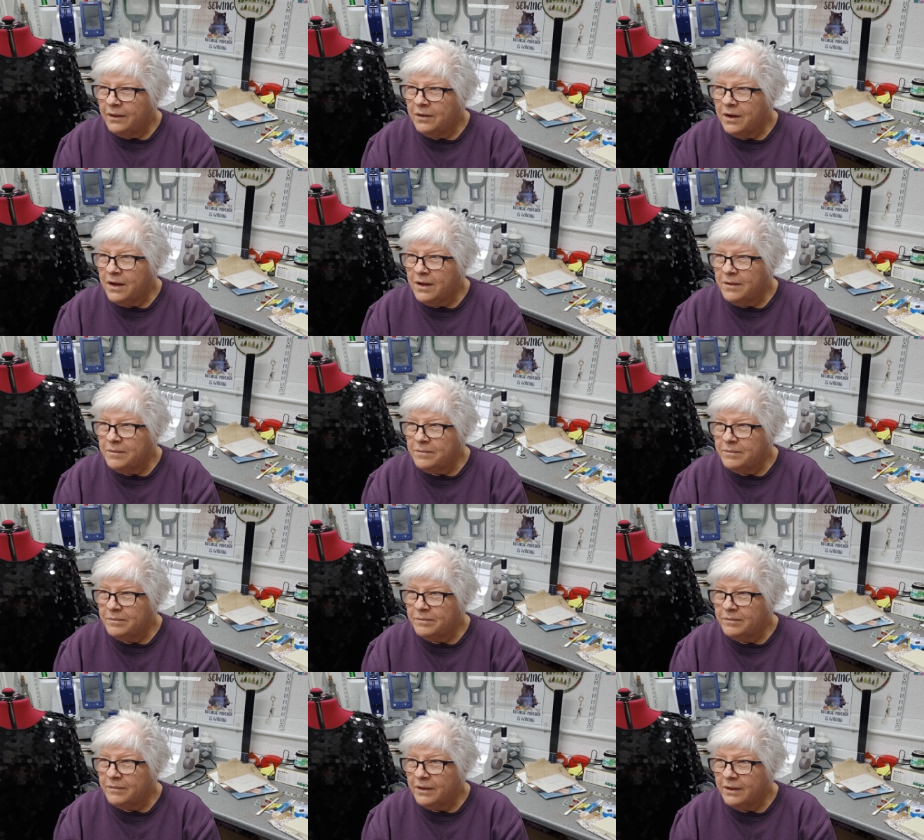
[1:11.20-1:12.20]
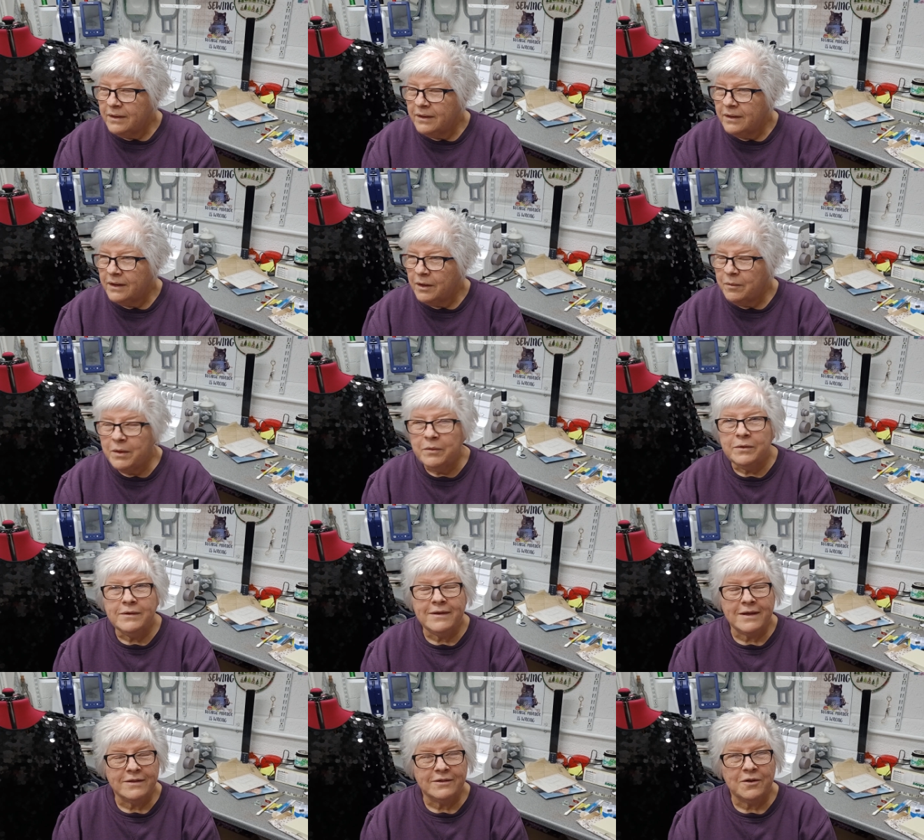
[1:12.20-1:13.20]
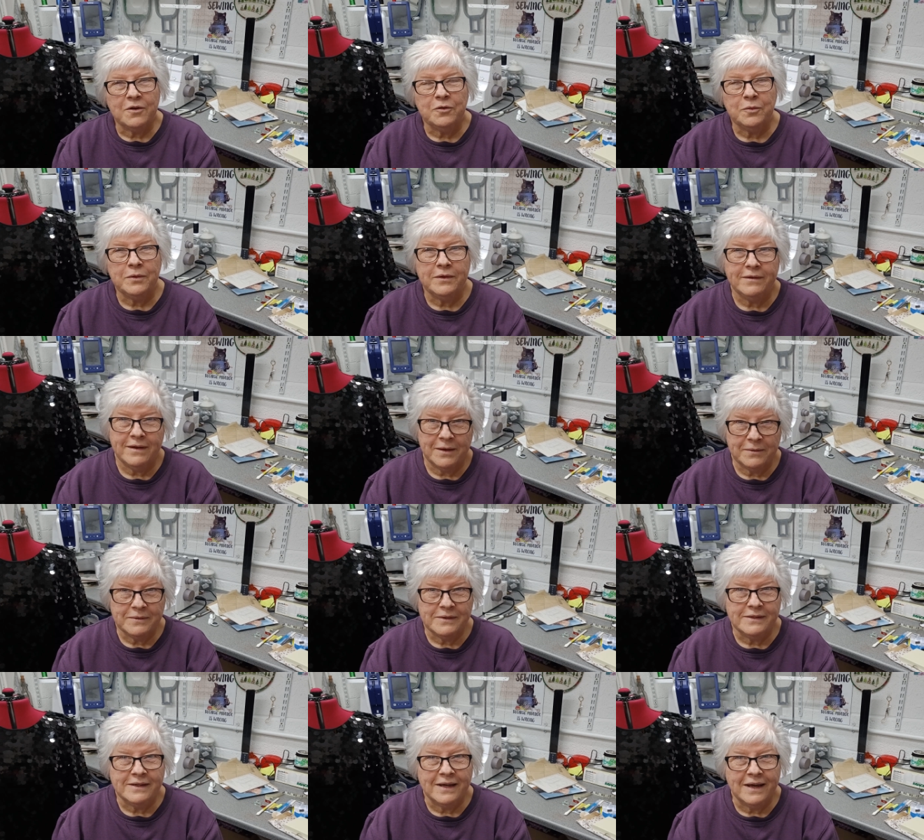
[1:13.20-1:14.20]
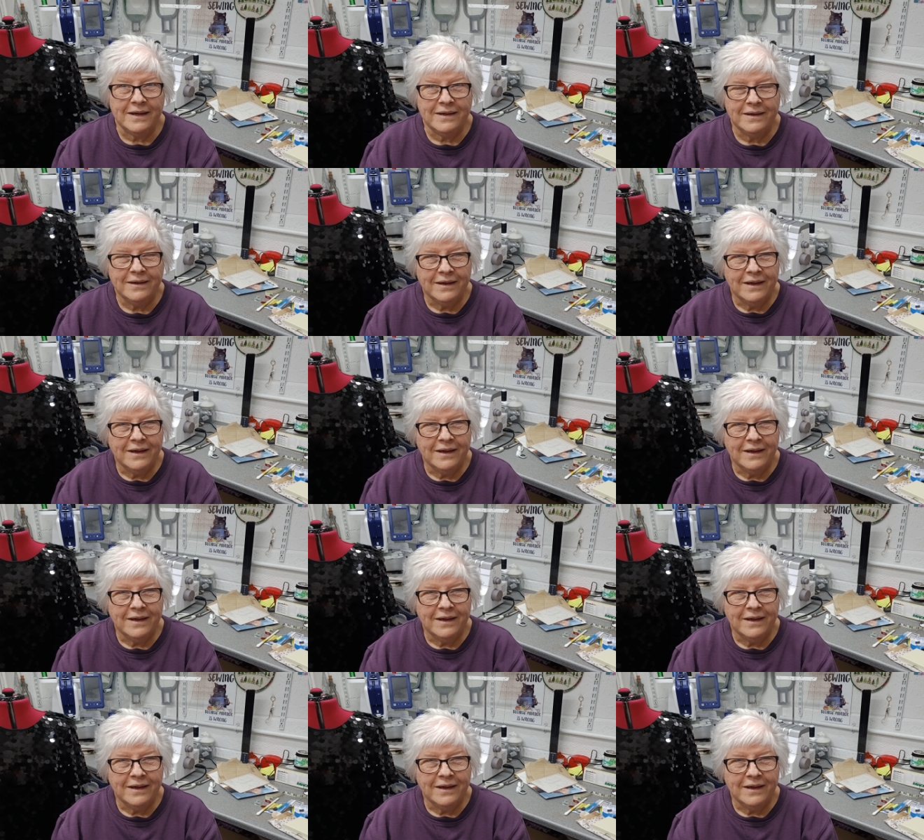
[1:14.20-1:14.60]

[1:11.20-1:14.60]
I went to Tesco's with Adele today.